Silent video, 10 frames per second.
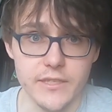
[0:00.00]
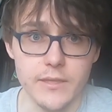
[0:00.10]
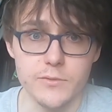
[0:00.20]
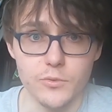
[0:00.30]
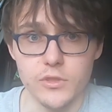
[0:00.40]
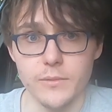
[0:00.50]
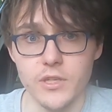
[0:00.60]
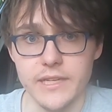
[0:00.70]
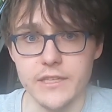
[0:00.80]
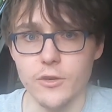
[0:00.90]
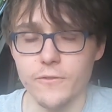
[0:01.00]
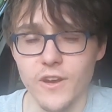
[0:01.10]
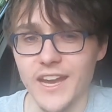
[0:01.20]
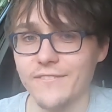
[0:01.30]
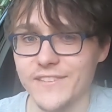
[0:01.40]
Clubsport and the Mark 8 Golf
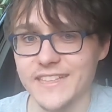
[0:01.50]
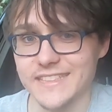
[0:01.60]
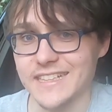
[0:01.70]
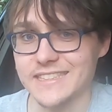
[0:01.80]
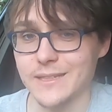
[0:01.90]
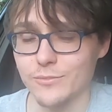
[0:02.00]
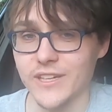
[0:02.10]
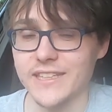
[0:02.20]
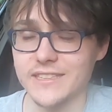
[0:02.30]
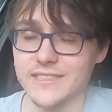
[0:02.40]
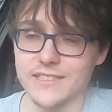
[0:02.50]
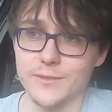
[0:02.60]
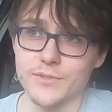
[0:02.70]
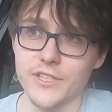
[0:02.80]
R have the exact same braking system.